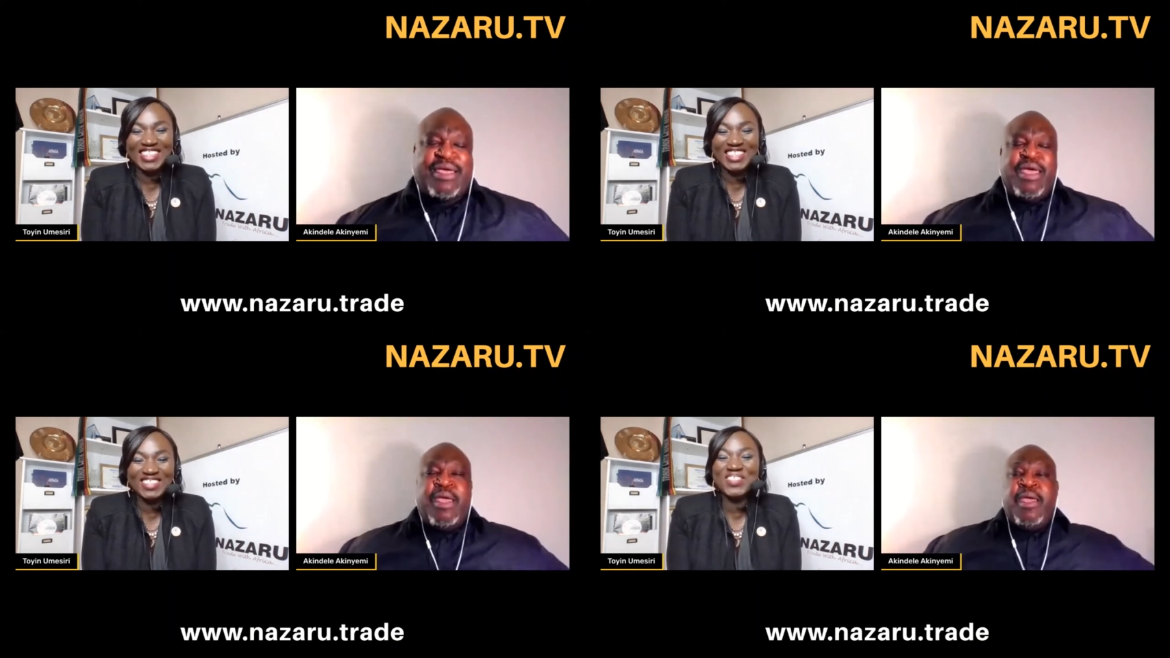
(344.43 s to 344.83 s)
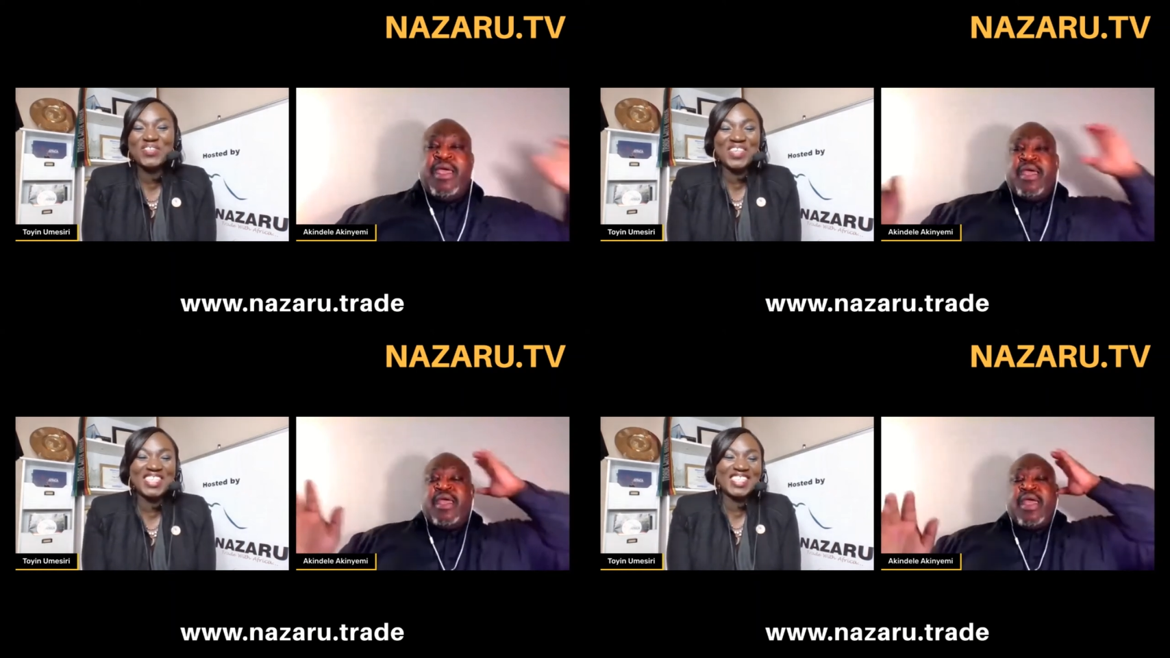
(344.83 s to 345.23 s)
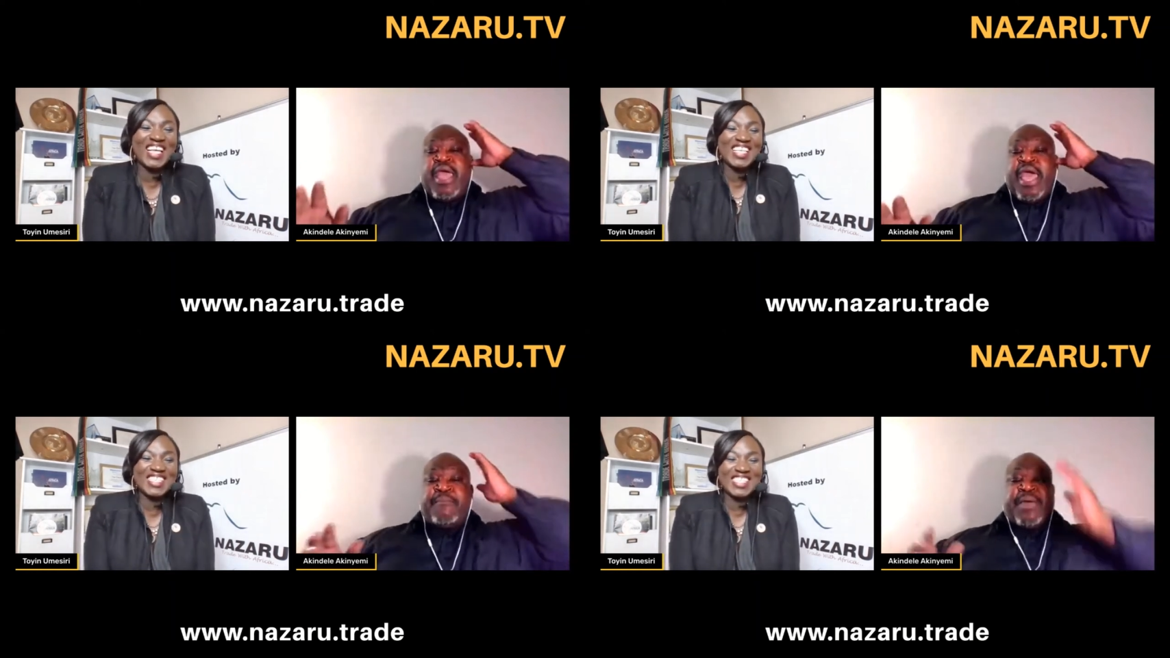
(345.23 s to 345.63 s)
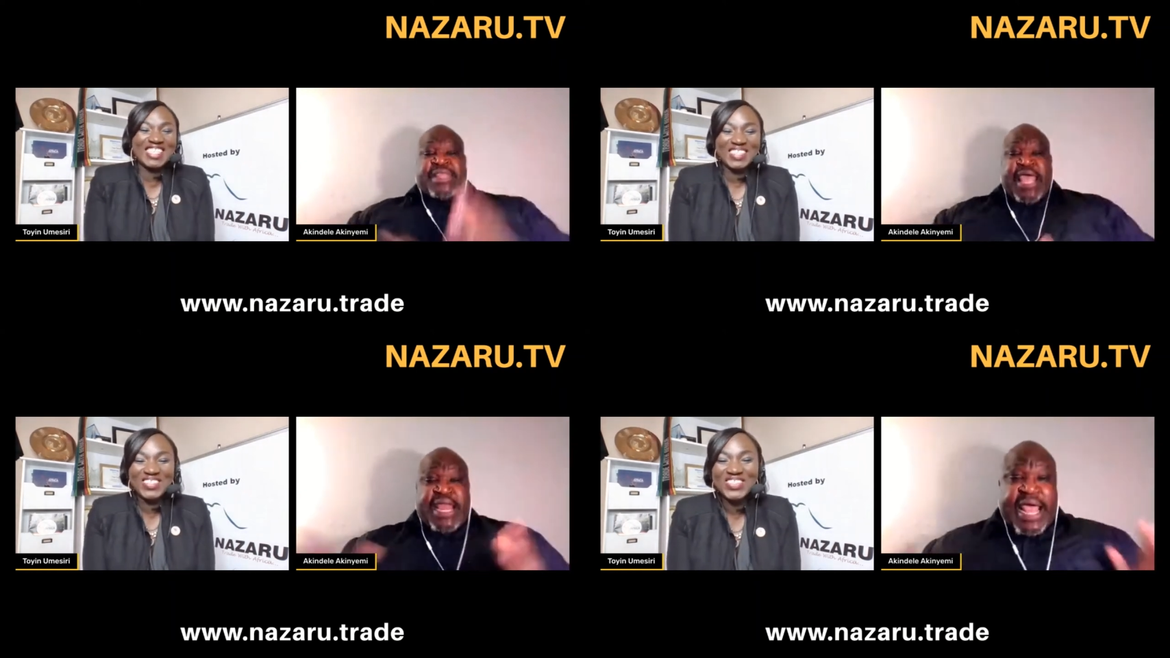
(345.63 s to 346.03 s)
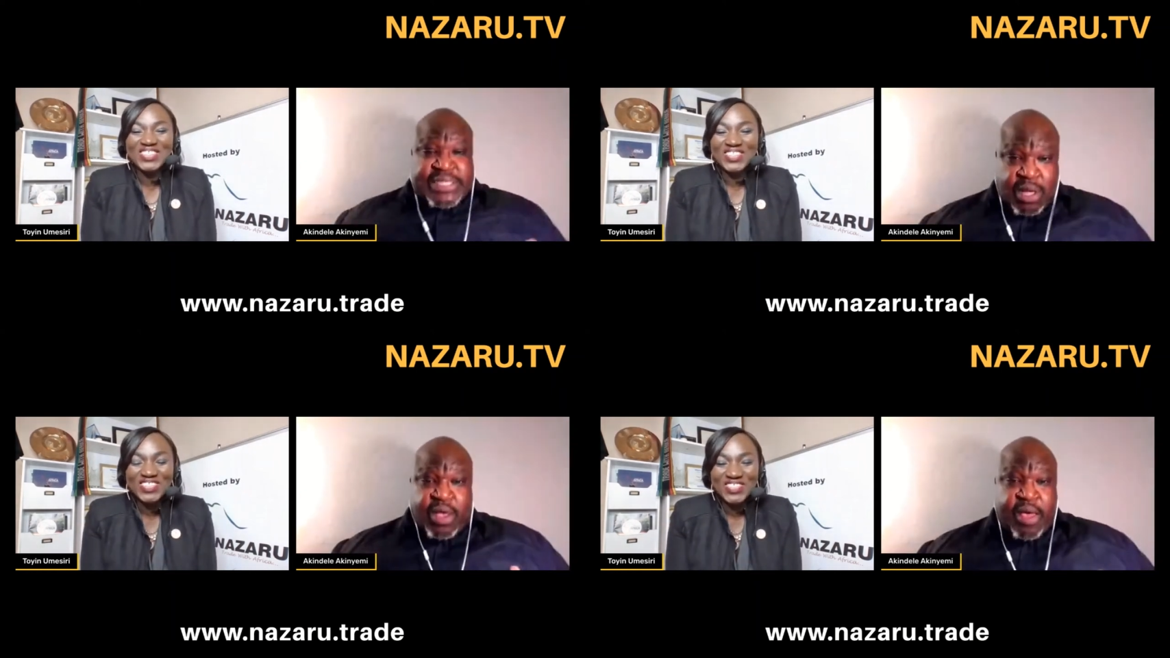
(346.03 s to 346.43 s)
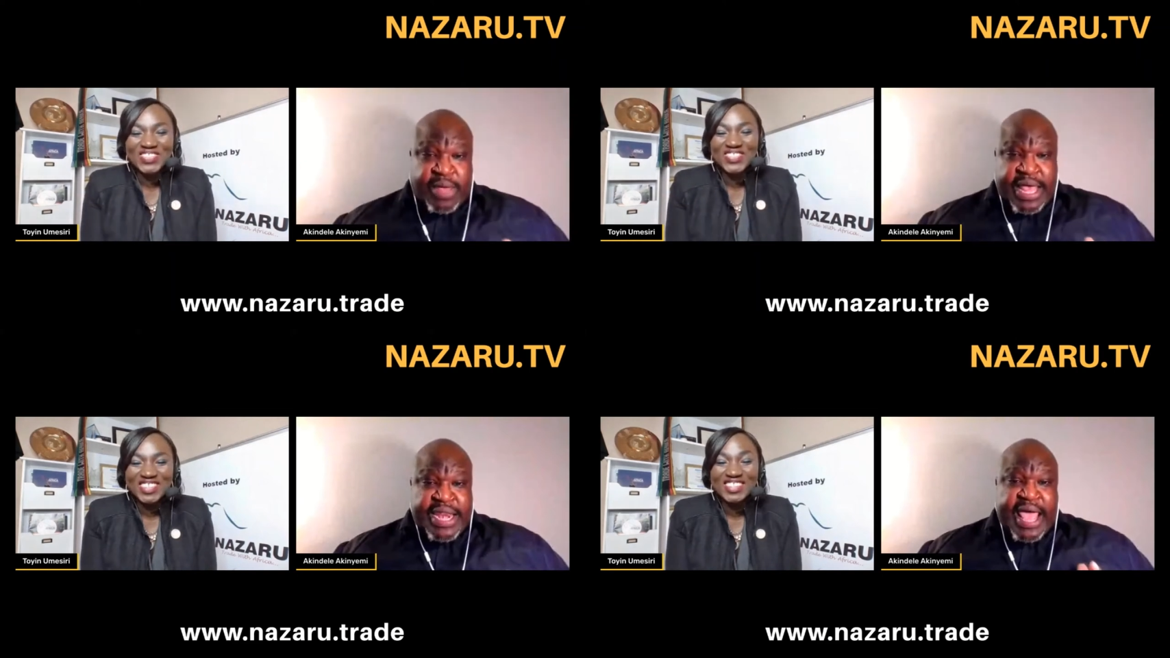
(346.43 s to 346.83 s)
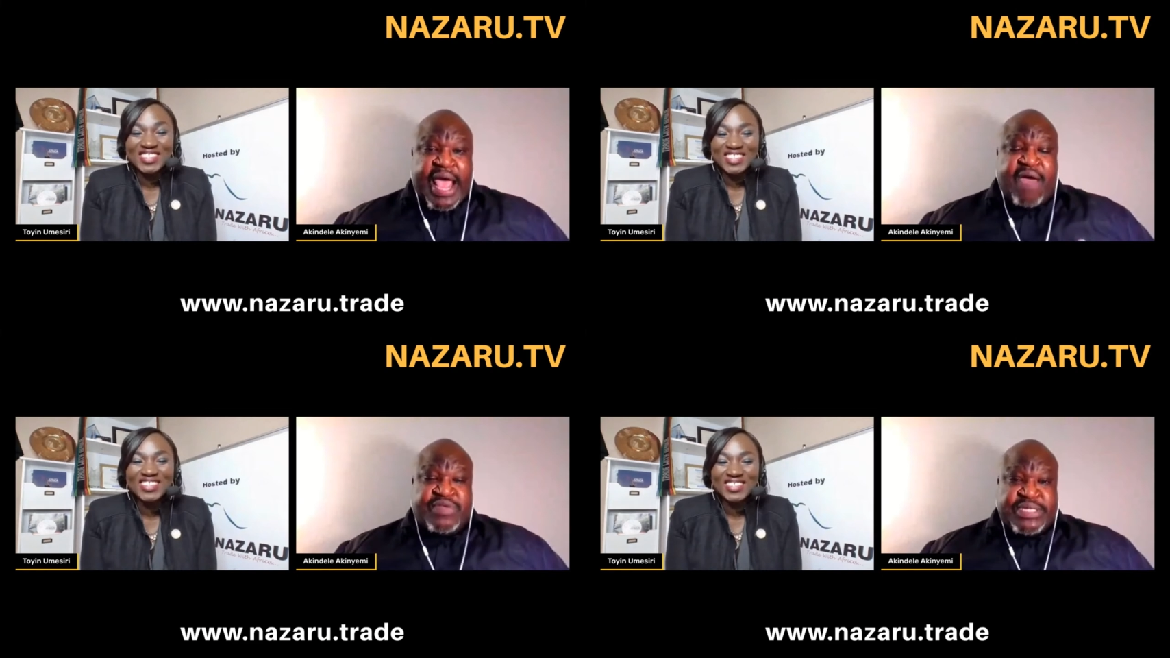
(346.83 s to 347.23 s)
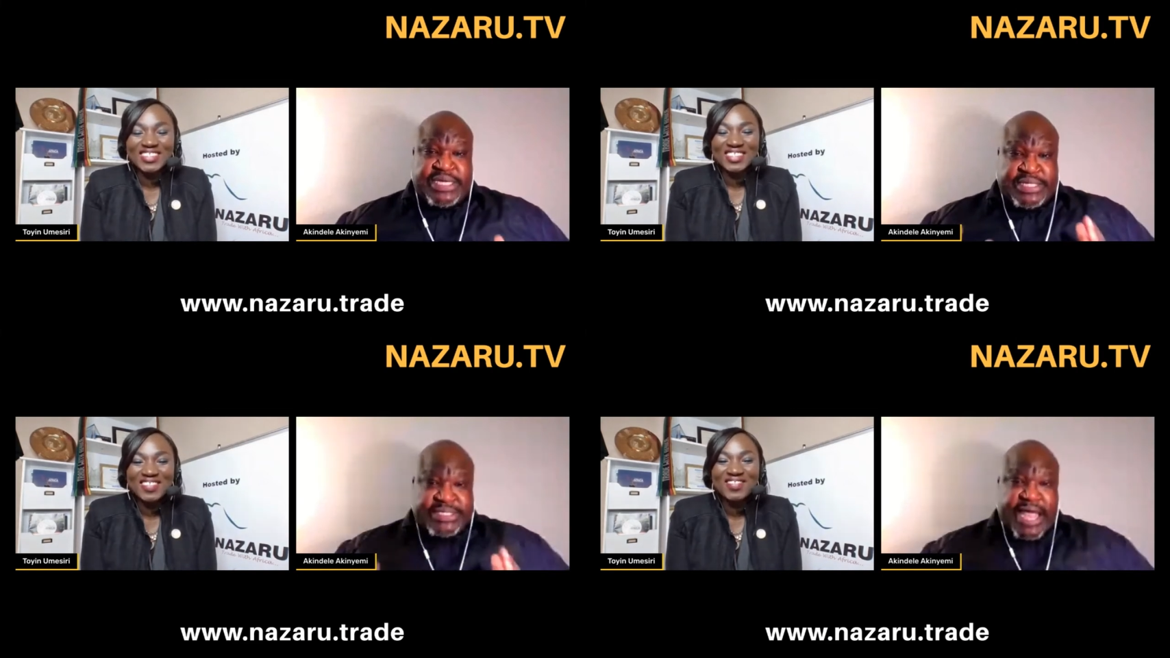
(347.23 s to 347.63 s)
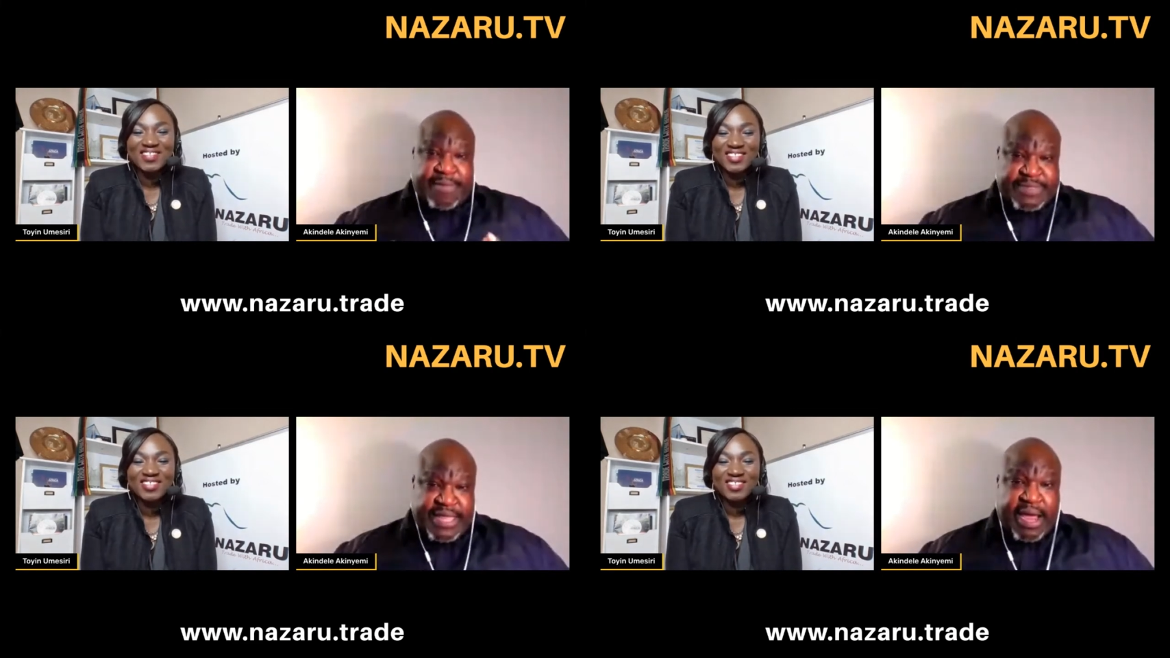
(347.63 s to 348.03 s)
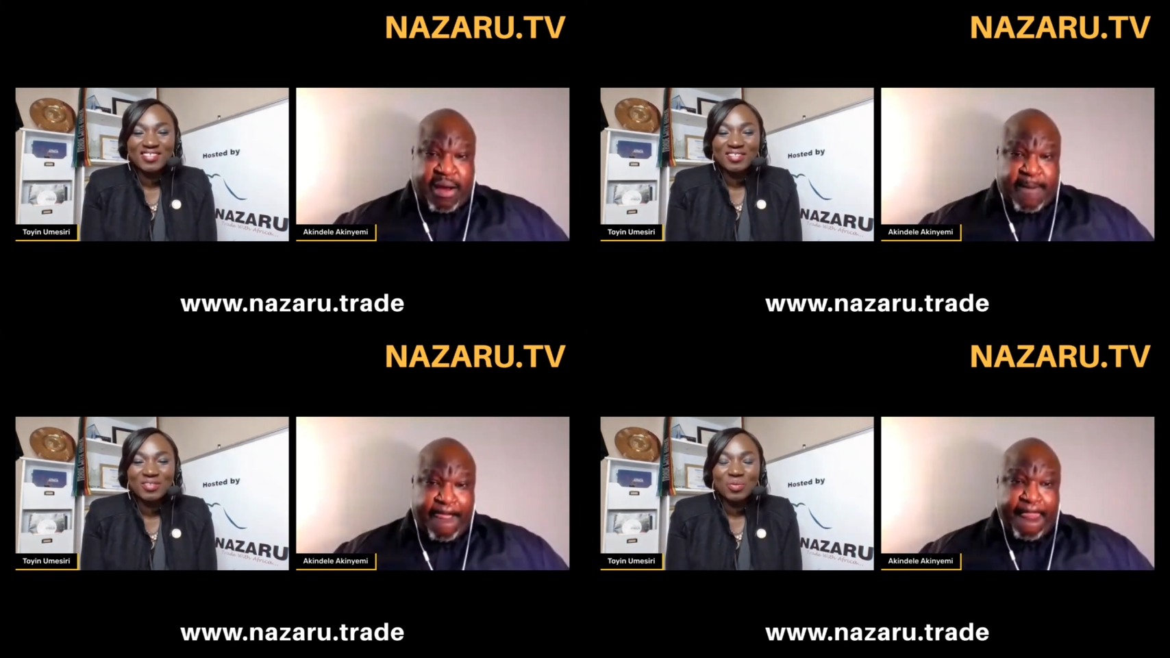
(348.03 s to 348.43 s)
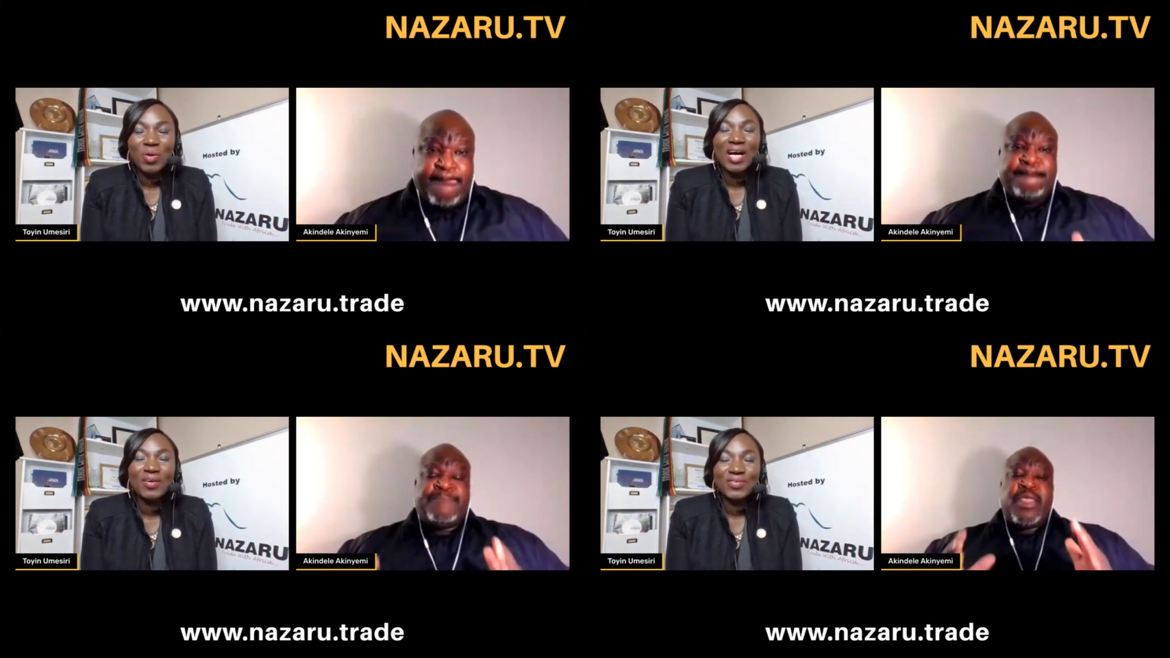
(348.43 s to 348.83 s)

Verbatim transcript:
Speaker 1: it was fantastic. And, but and that's all. And, and that conversation stops there. Wow.